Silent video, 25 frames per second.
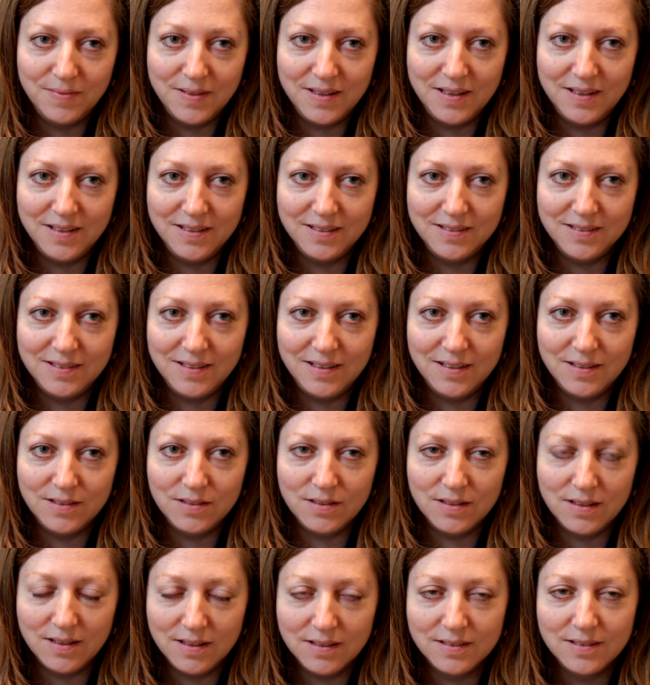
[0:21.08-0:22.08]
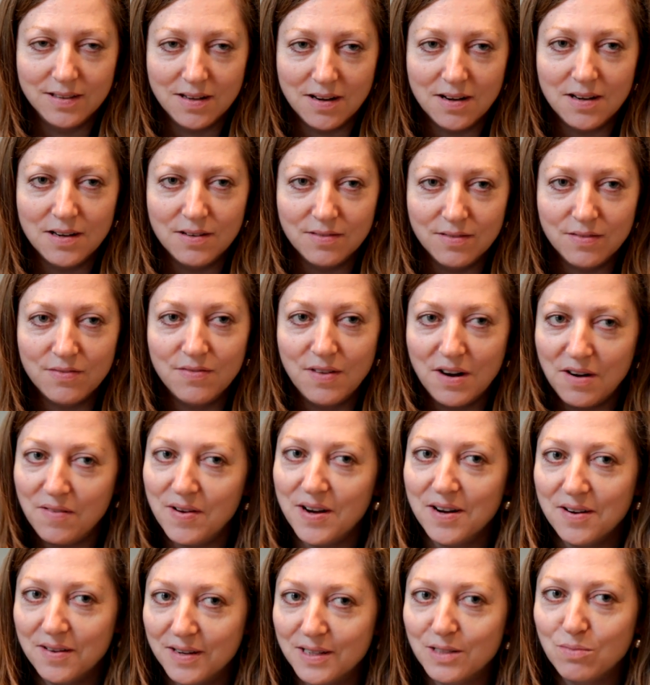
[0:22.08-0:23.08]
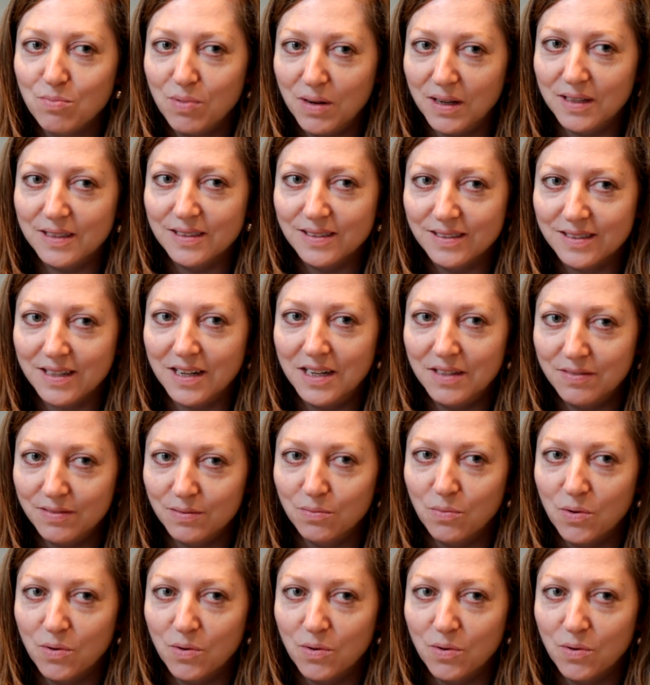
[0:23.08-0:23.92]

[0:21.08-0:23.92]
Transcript: is, is, is kind of a very nice place to live and